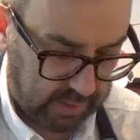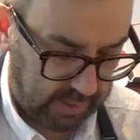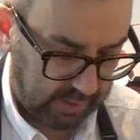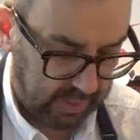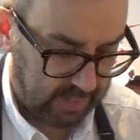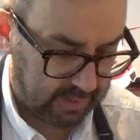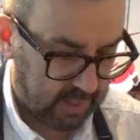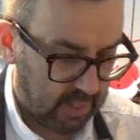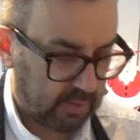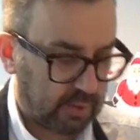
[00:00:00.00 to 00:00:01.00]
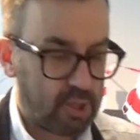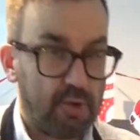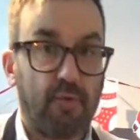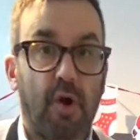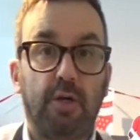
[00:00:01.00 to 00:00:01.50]
like that. So
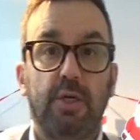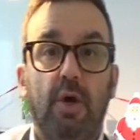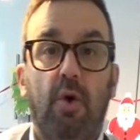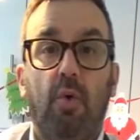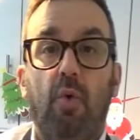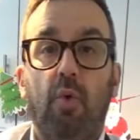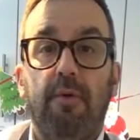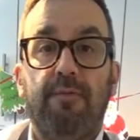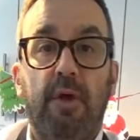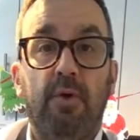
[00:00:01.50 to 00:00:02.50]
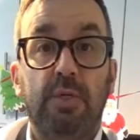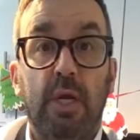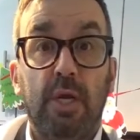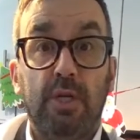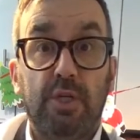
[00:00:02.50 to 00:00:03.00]
you've got all of those
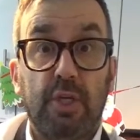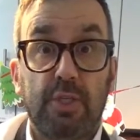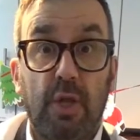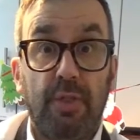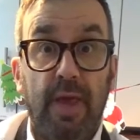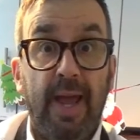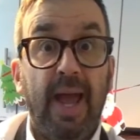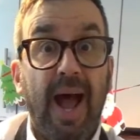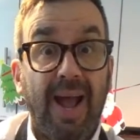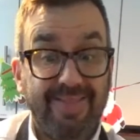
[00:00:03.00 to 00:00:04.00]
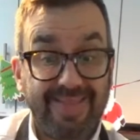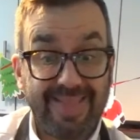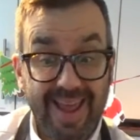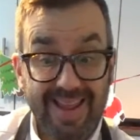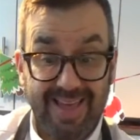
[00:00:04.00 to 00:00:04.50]
just on there, and
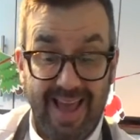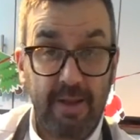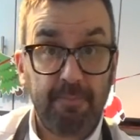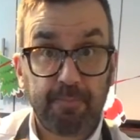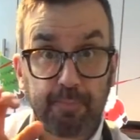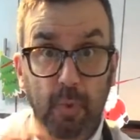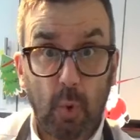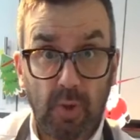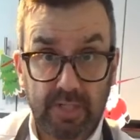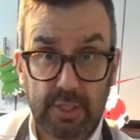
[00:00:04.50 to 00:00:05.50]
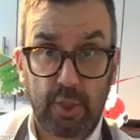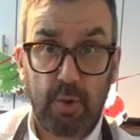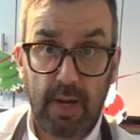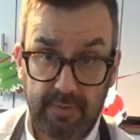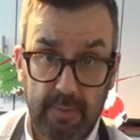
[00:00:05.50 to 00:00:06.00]
they then, once you
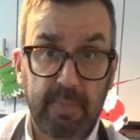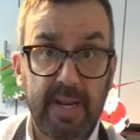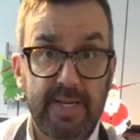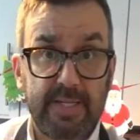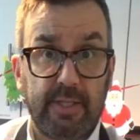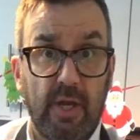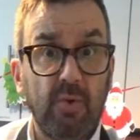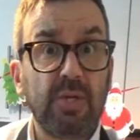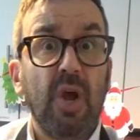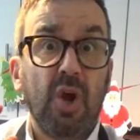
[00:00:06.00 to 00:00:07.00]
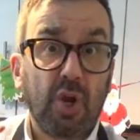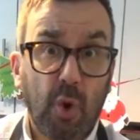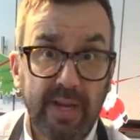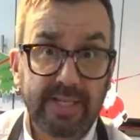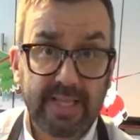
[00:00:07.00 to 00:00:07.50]
have completed those,
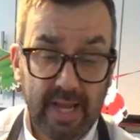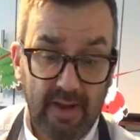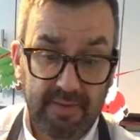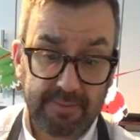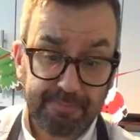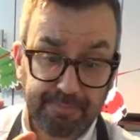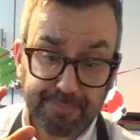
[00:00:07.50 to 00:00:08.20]
go into the oven